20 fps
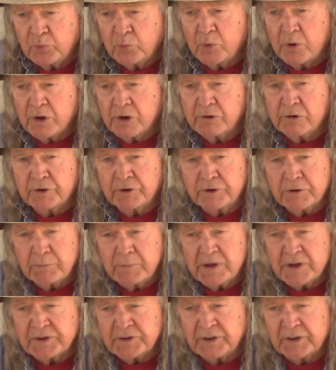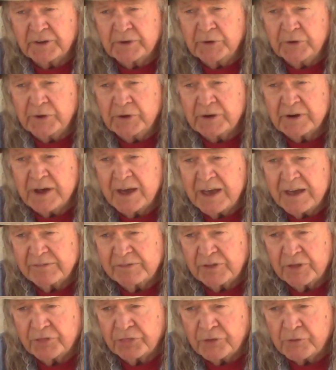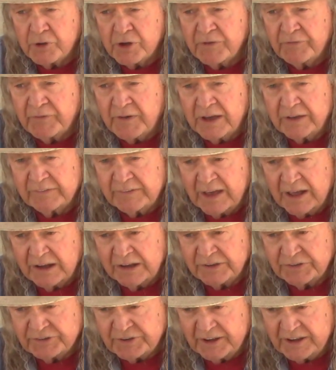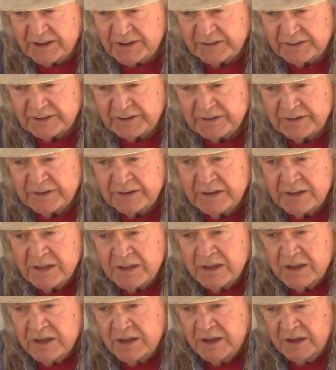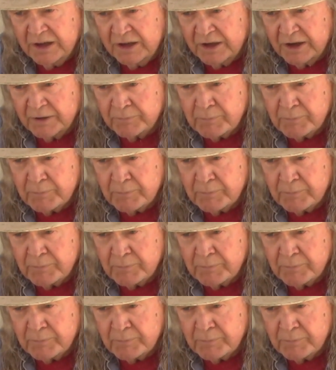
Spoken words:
water it the best I could. I have a 35-gallon tank, and I'd